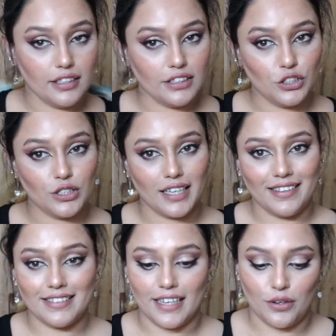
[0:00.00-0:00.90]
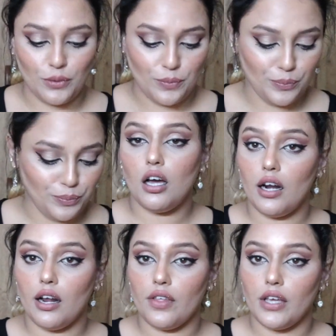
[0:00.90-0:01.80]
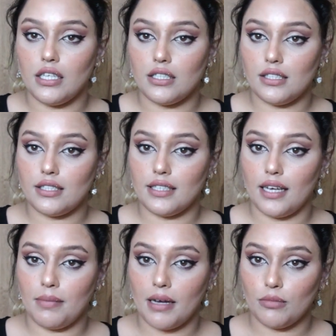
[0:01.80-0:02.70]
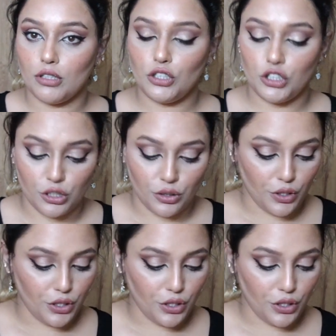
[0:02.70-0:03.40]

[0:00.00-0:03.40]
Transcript: Let's just get this out. Another easy step I'm going to show